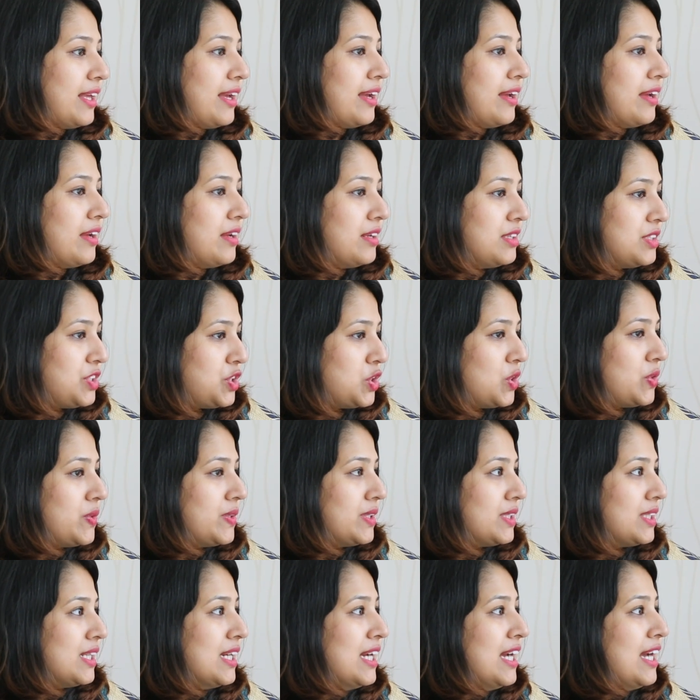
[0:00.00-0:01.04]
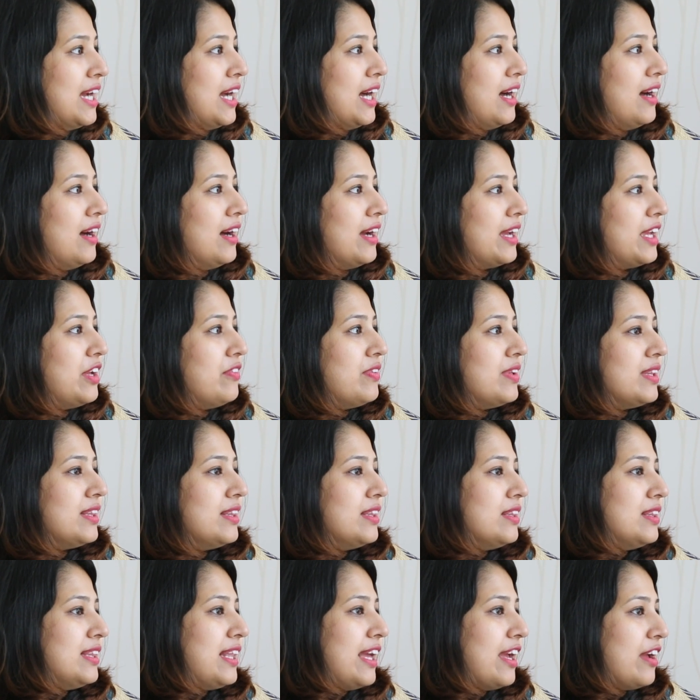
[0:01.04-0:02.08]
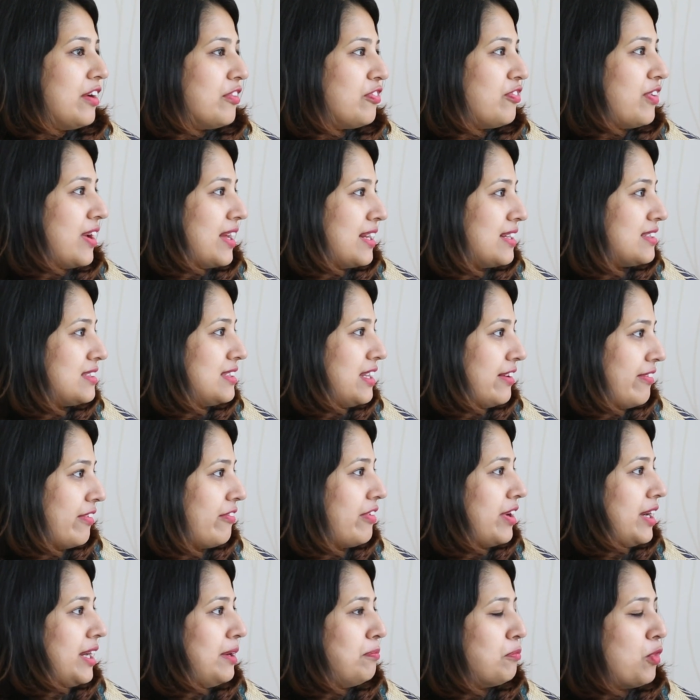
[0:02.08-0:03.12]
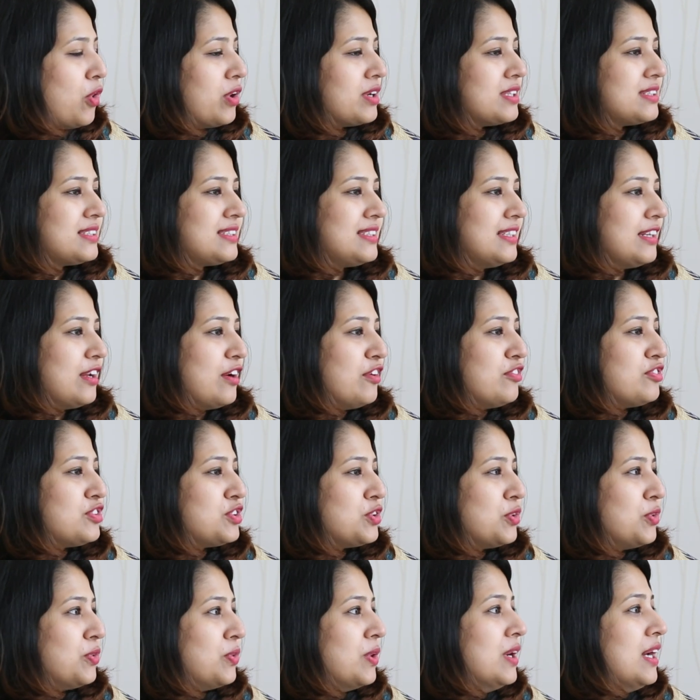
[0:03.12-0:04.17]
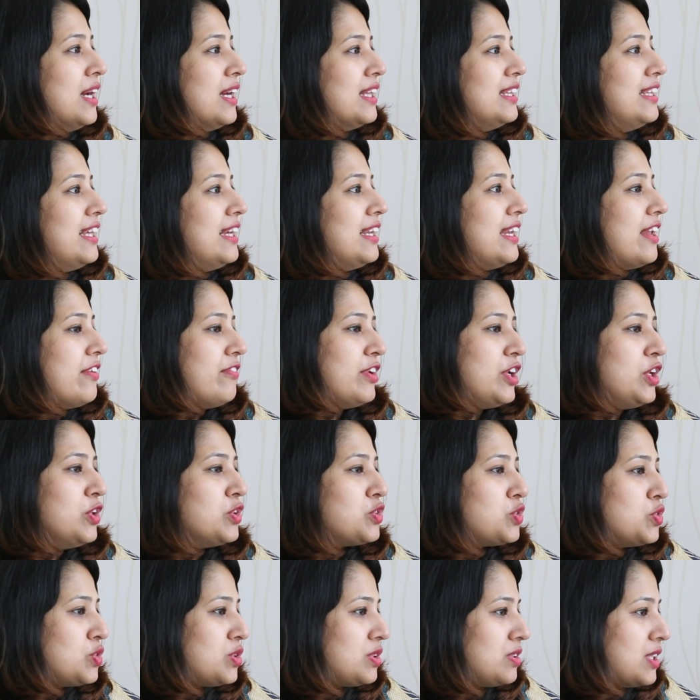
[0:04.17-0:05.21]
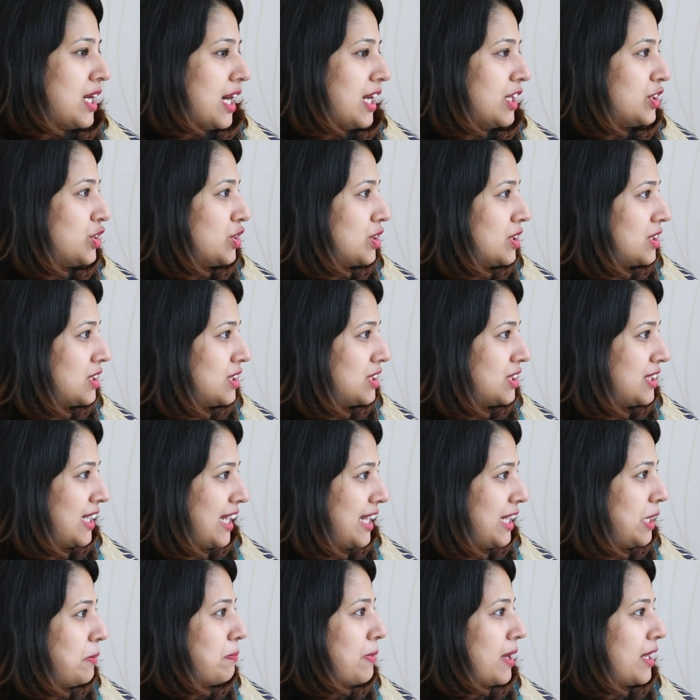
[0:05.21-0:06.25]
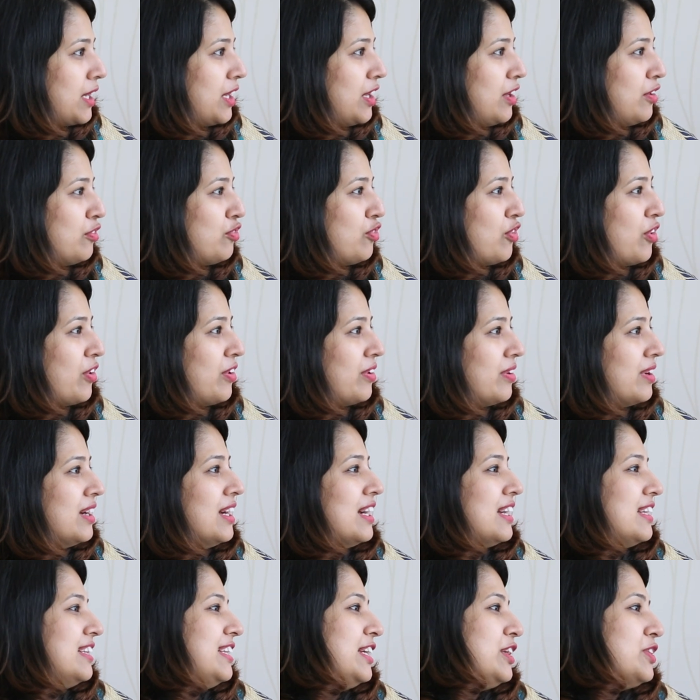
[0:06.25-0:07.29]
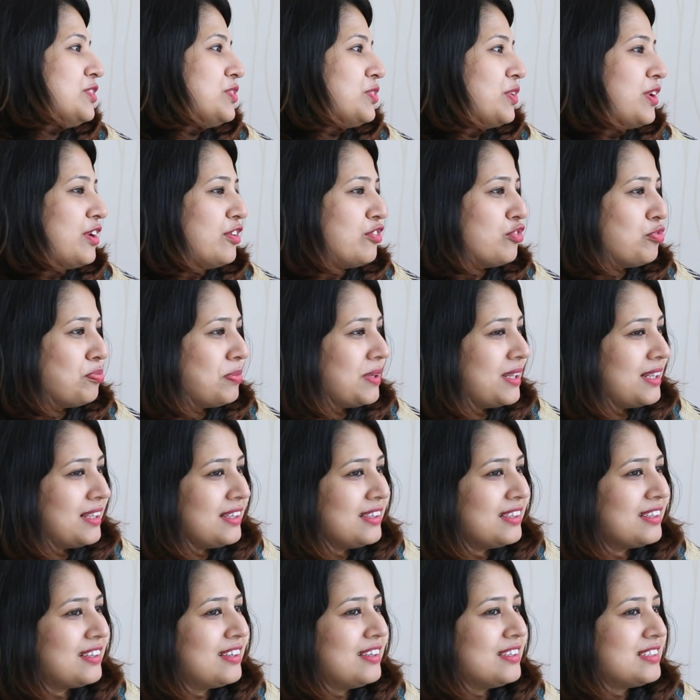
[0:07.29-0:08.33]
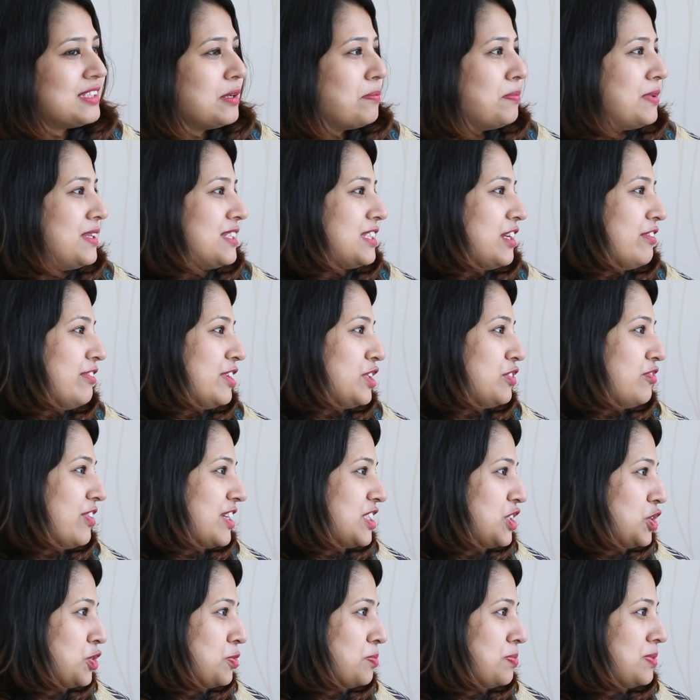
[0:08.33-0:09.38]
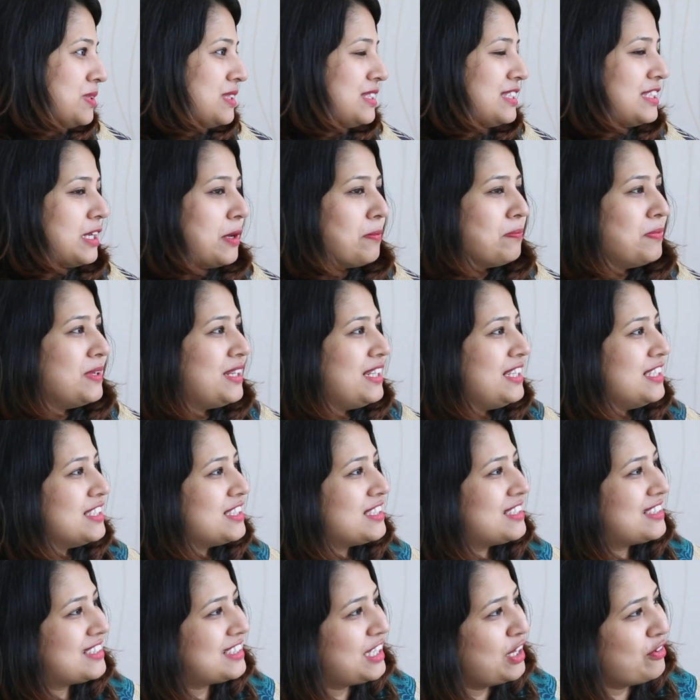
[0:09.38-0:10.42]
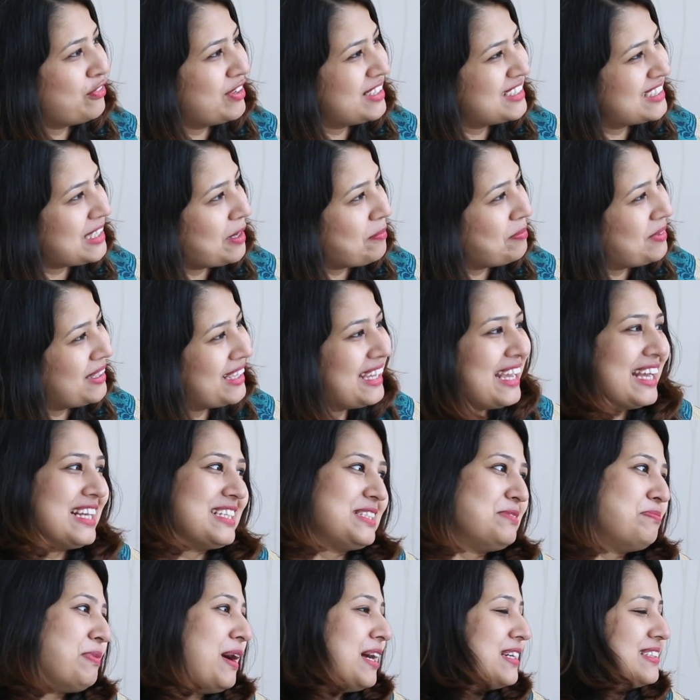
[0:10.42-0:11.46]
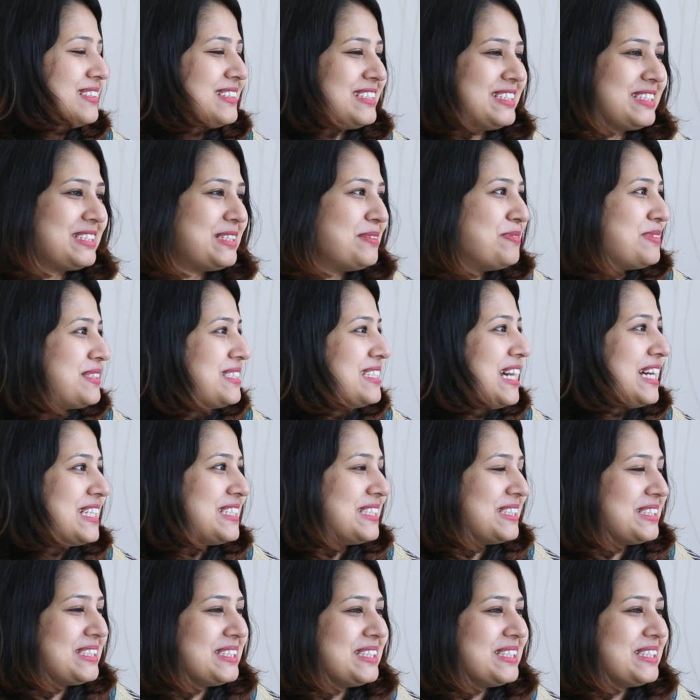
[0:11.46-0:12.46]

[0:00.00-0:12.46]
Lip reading: their children, even they felt they were very modest enough, so they never used to charge us any money for, they used to give milk, somebody's giving vegetables, somebody's giving something. Yes, barter system started.